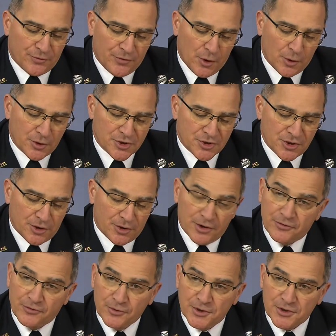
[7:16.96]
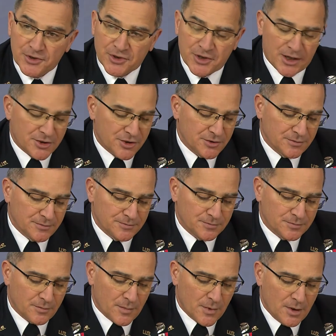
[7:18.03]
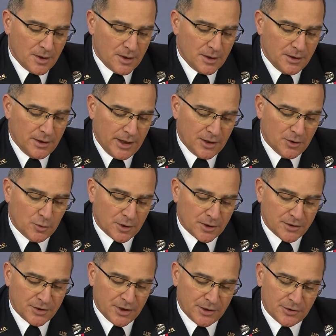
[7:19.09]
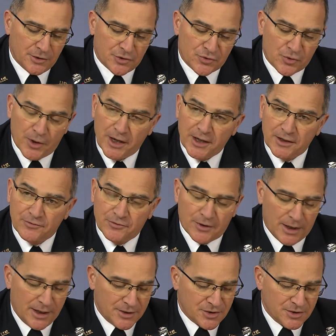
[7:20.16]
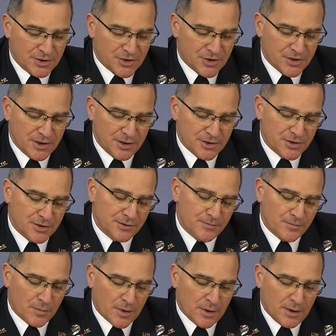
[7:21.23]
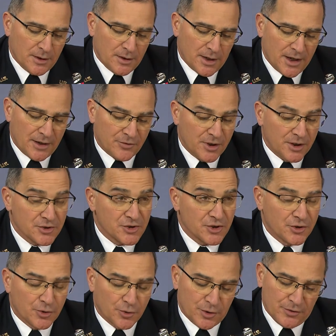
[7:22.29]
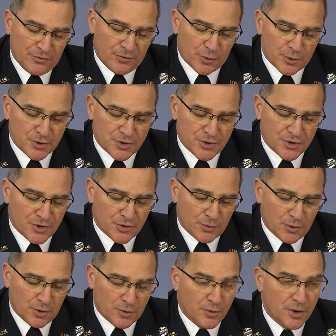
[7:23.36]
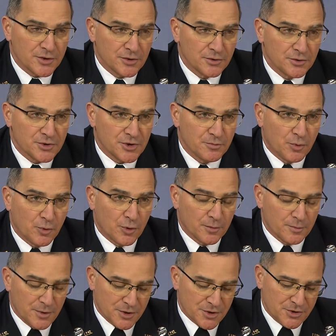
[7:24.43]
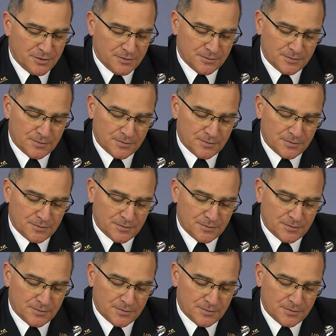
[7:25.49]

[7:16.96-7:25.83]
focus area for this session. NATO will continue to train, advise, and assist Afghan security forces through our Resolute Support mission.